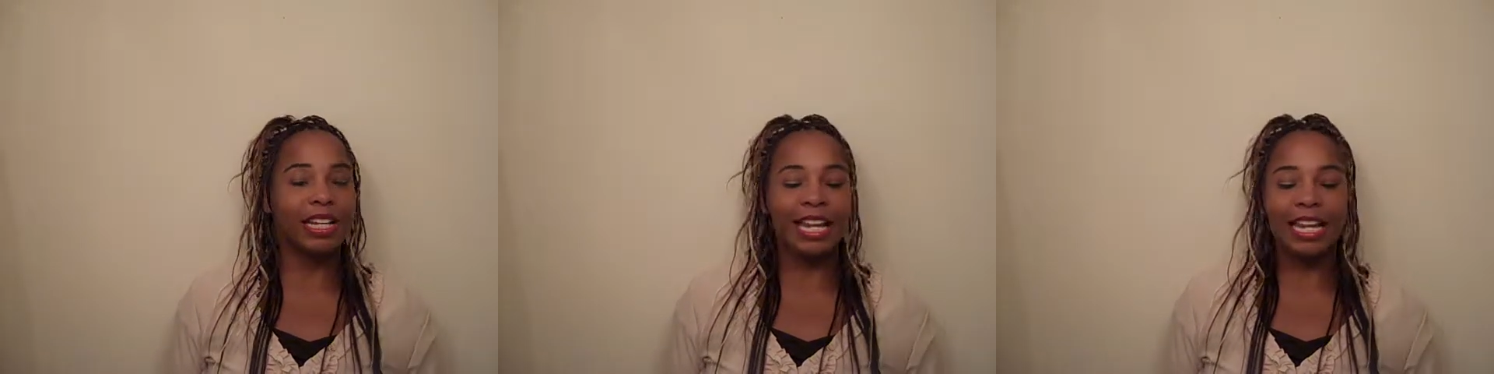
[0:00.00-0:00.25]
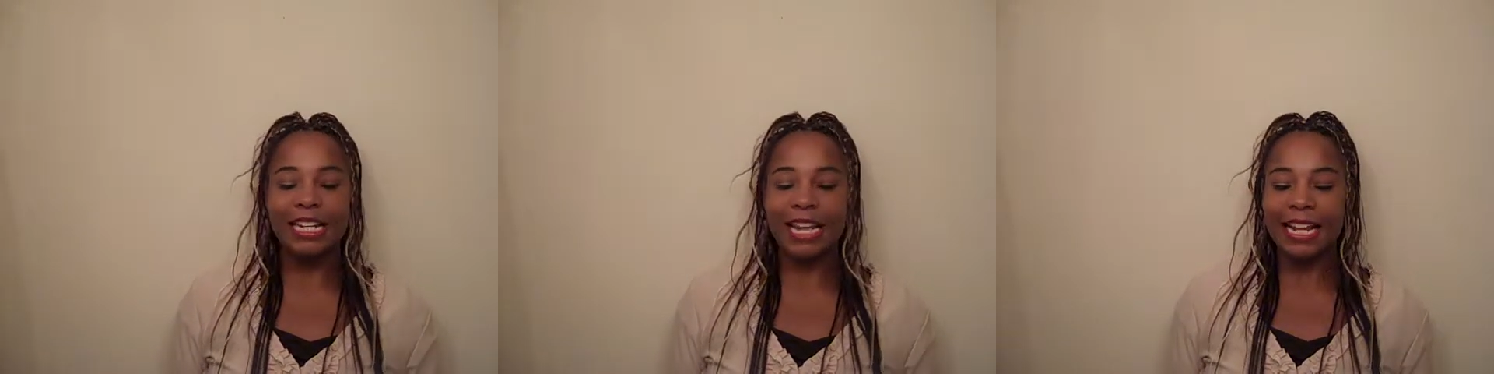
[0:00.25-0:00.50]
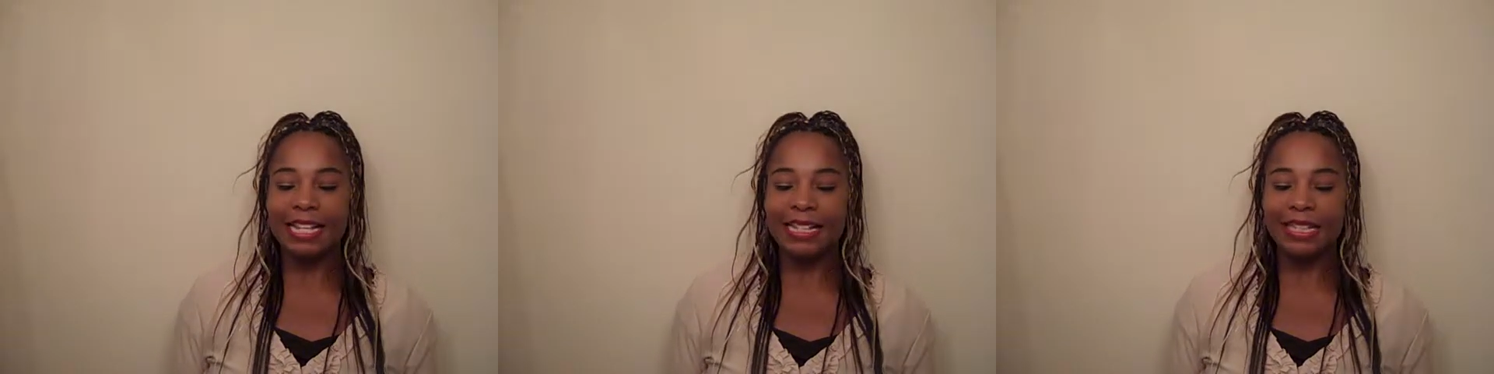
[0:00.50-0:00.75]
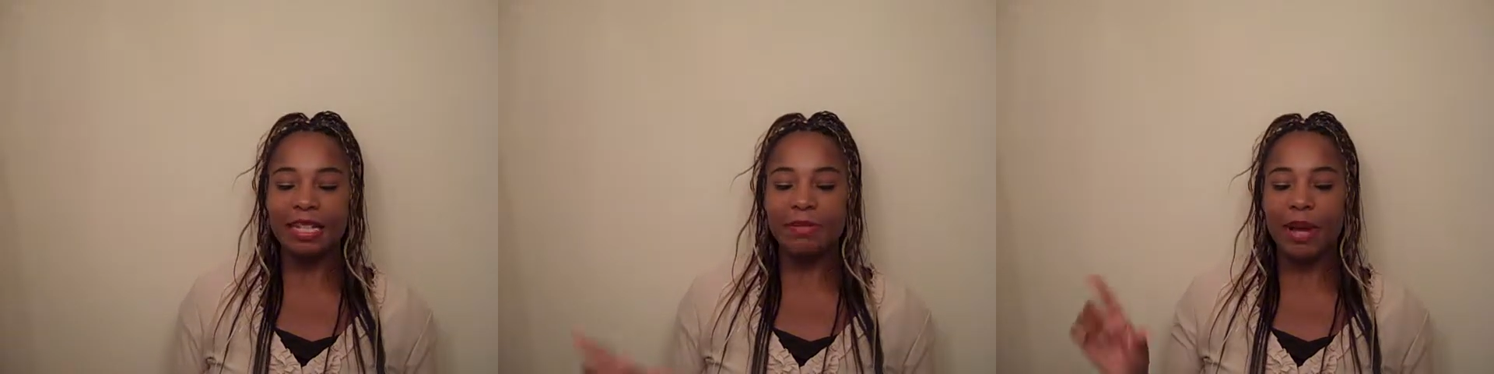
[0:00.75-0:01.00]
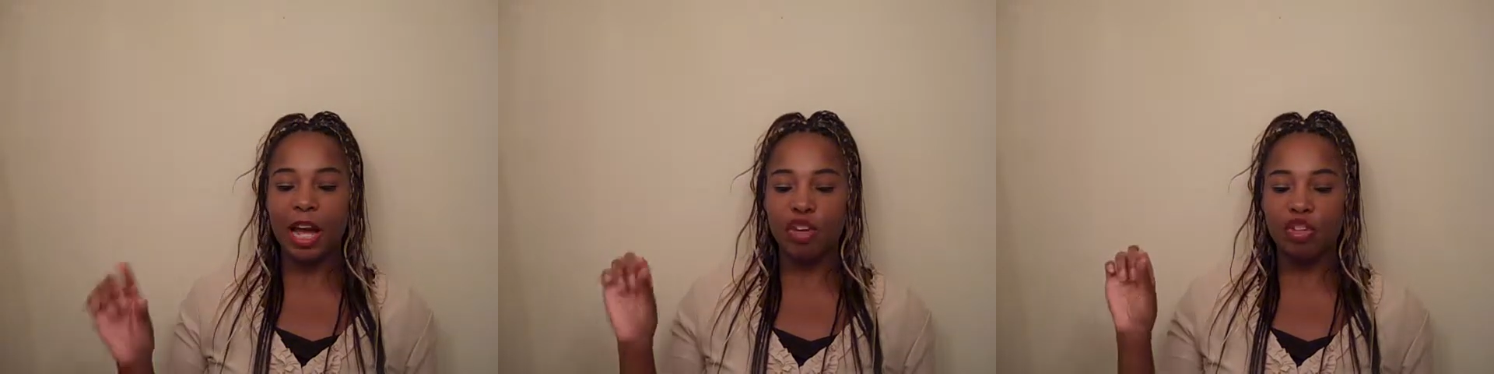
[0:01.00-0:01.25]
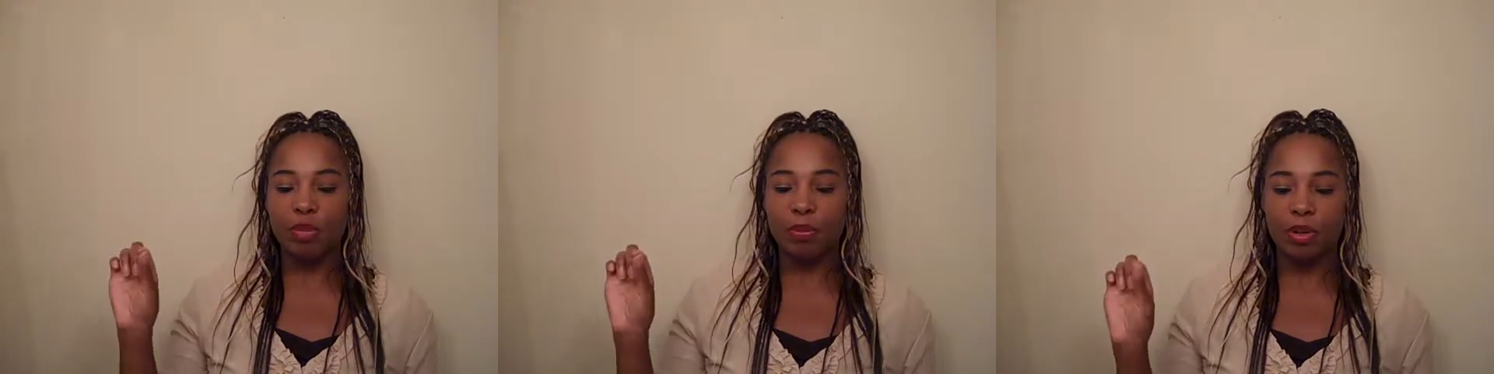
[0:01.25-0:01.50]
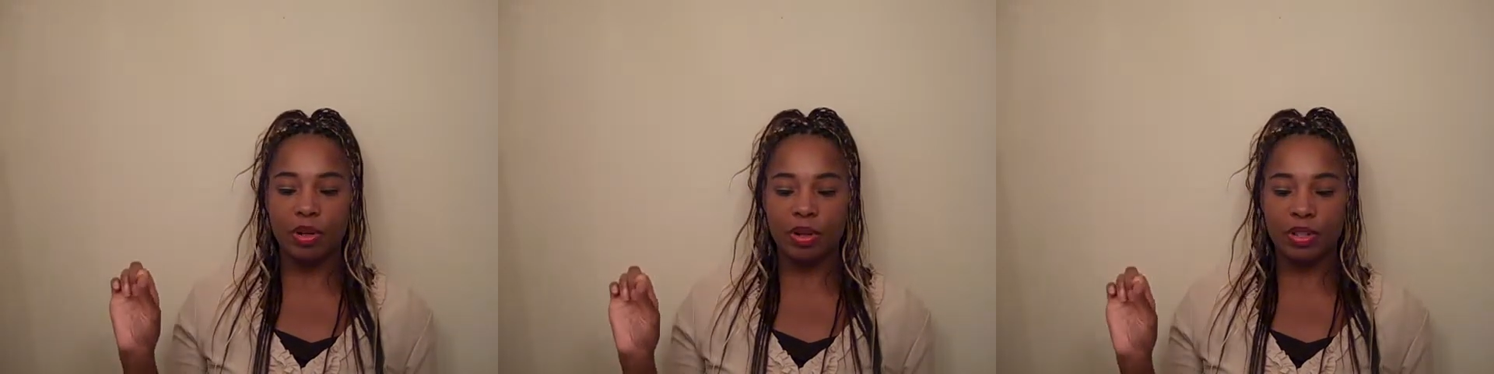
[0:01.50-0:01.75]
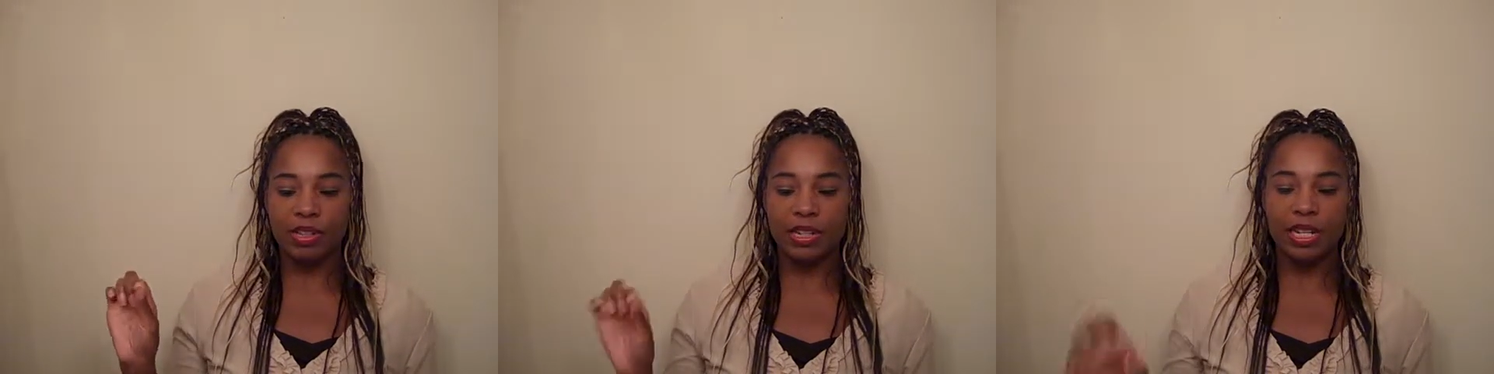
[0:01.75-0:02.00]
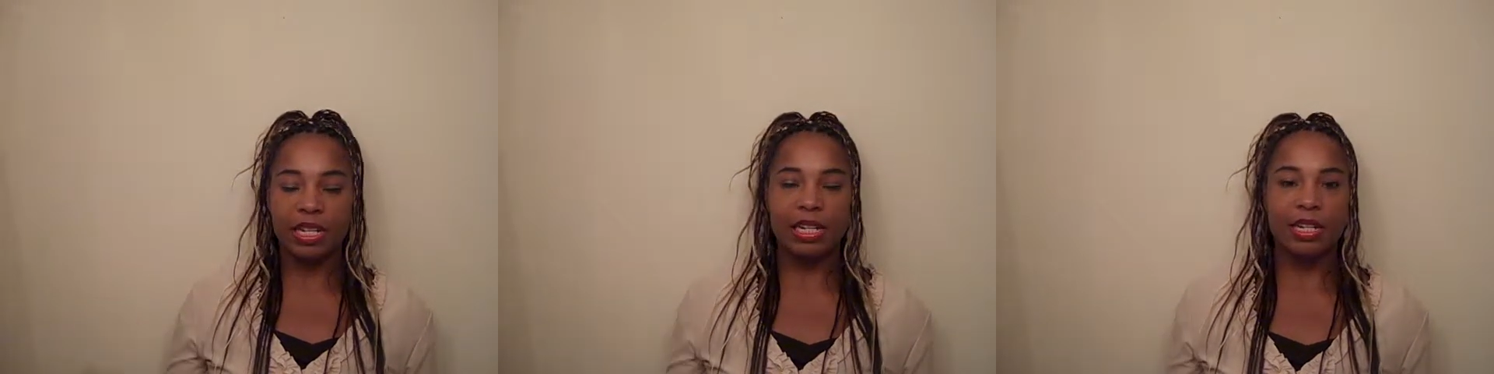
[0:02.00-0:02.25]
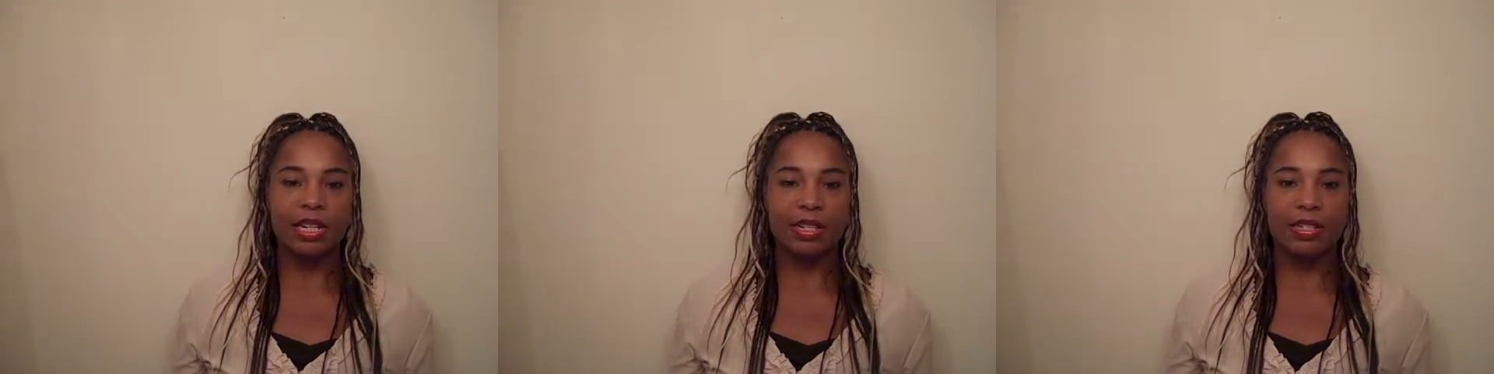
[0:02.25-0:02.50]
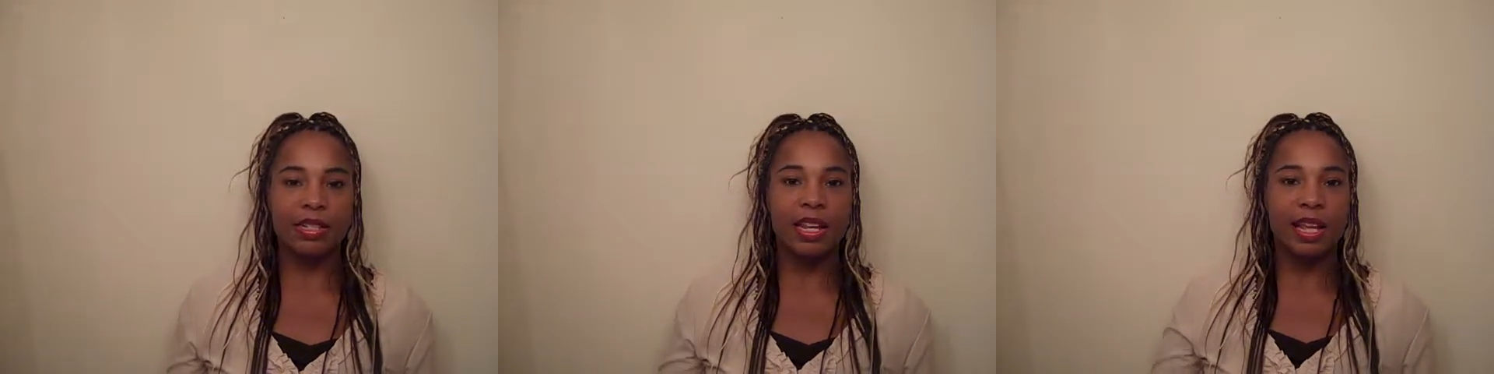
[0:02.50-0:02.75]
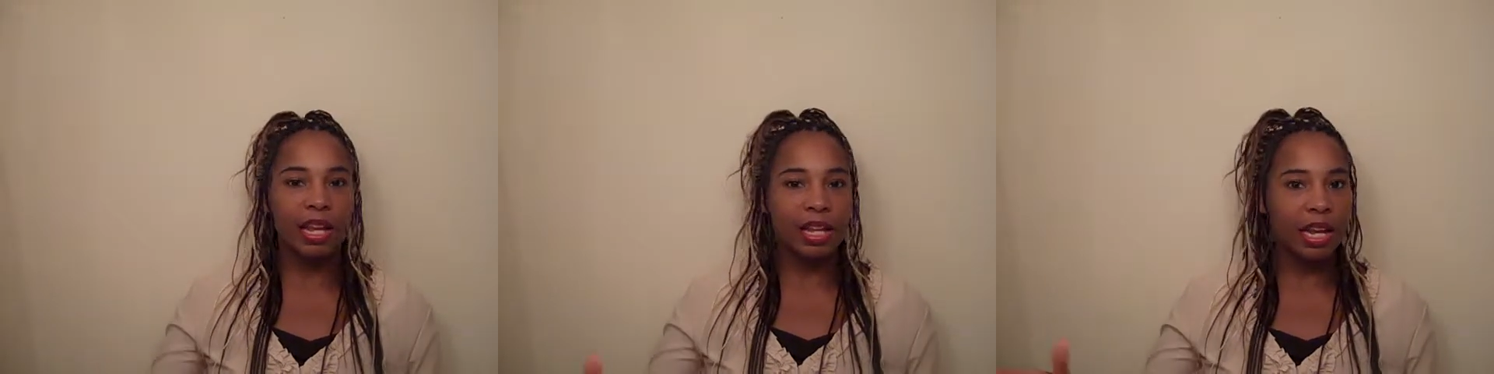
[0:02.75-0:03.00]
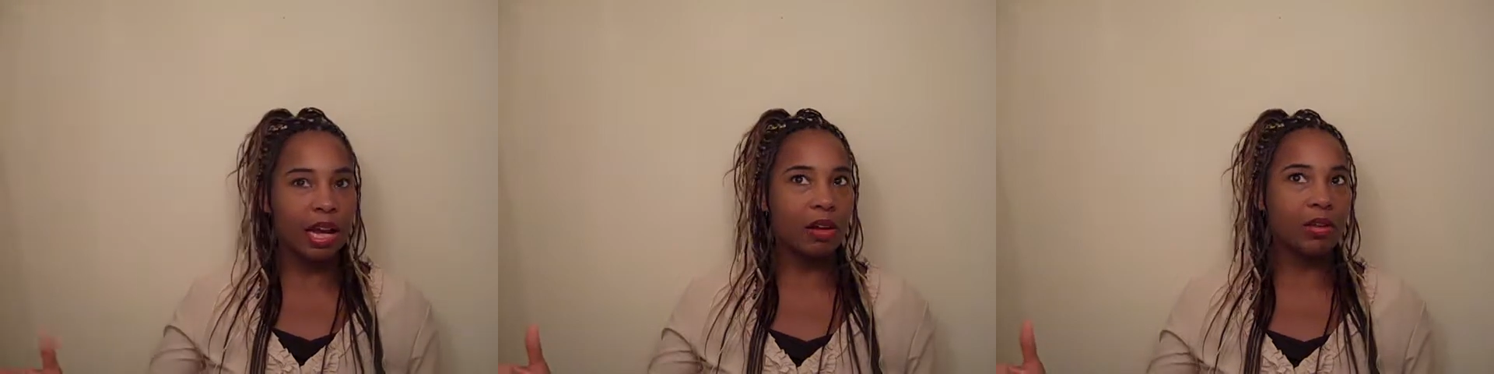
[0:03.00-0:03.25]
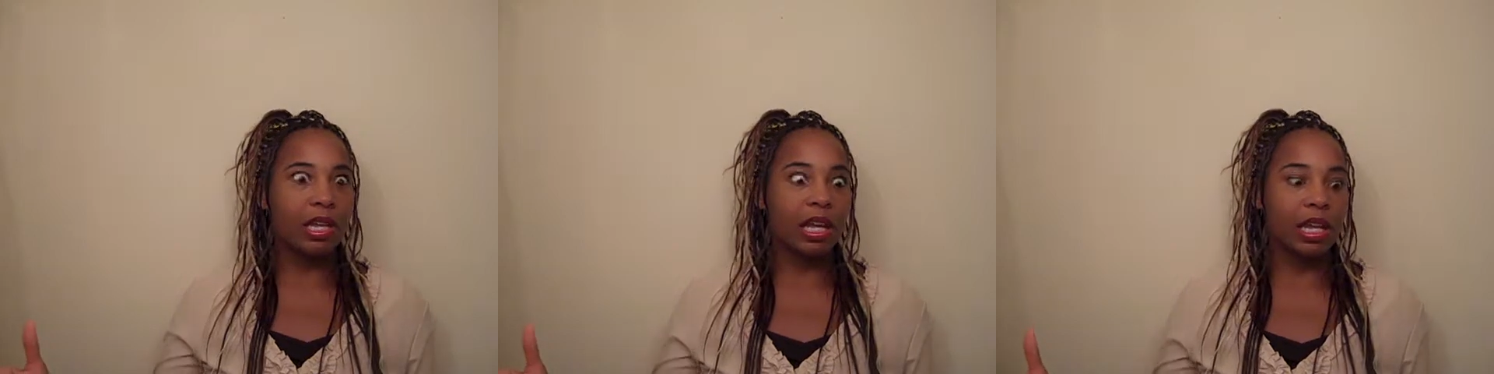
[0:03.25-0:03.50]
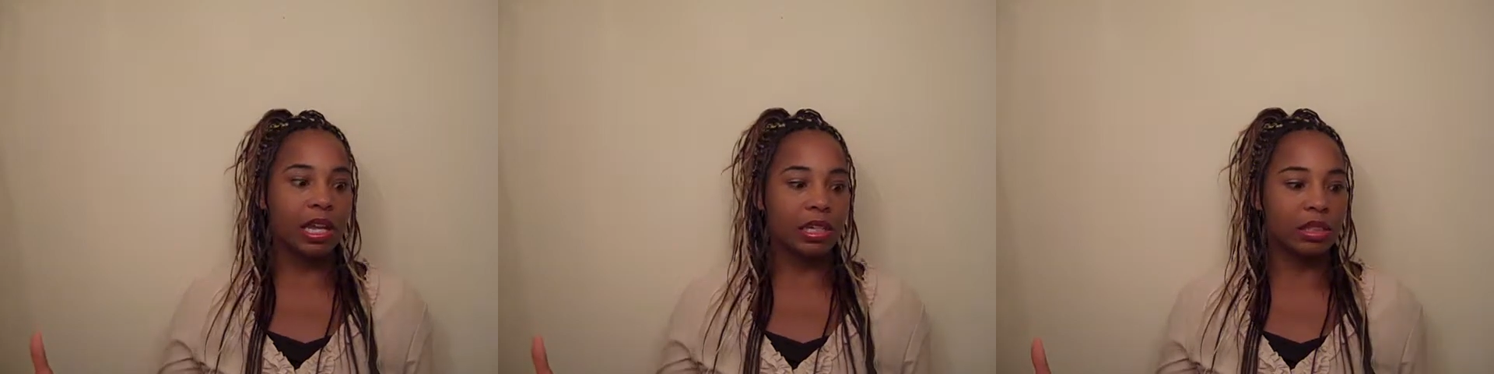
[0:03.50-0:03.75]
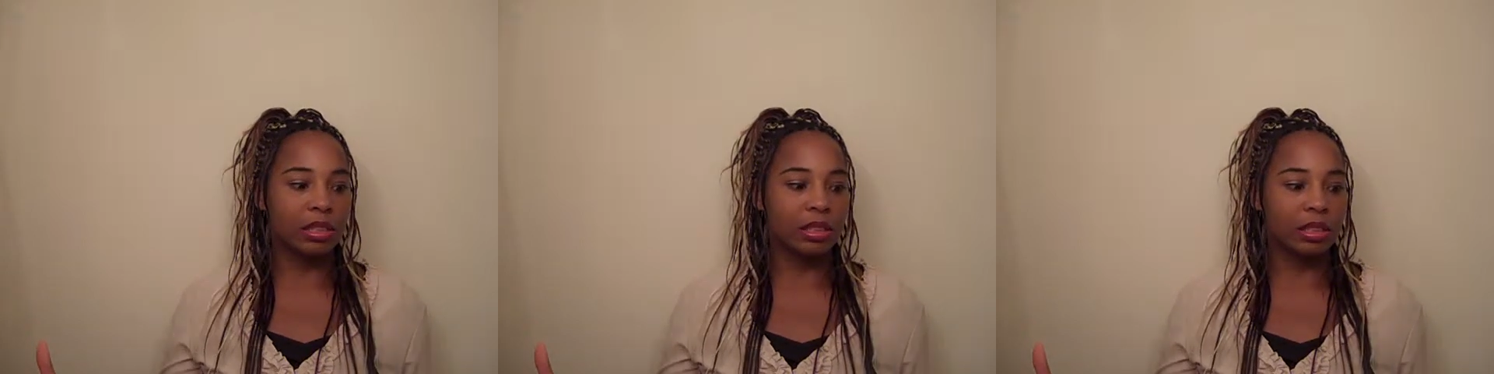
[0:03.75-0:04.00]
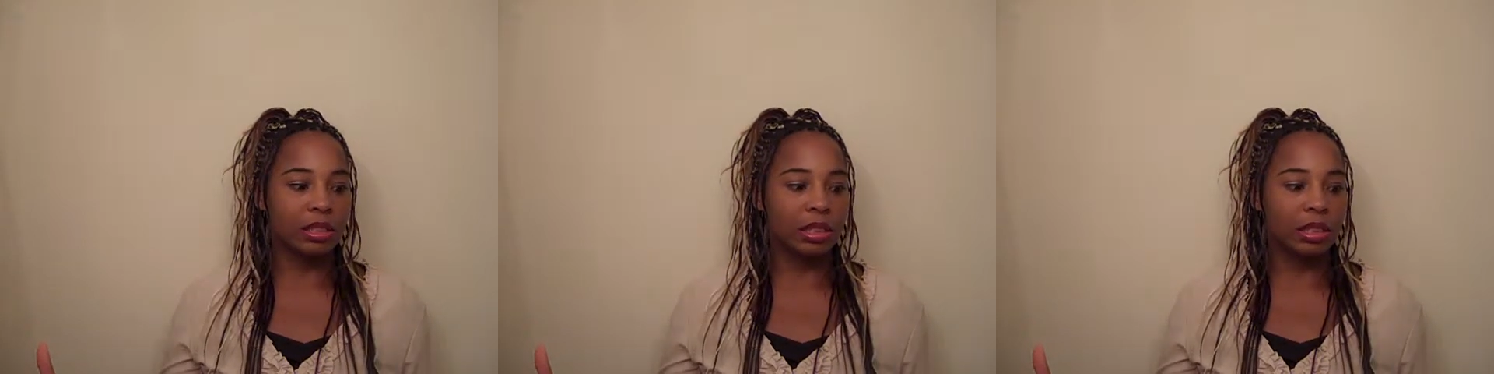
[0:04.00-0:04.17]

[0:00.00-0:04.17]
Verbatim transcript: in a nicely bound book stating it's an outline.